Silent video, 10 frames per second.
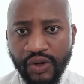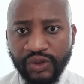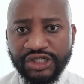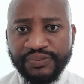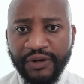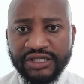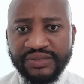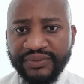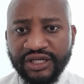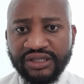which is
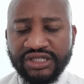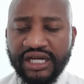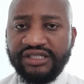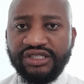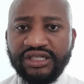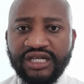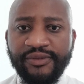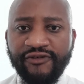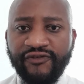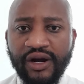possibly contagion
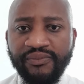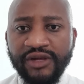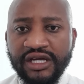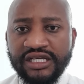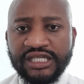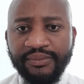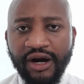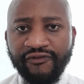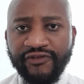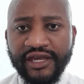coming from some
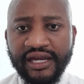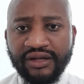of the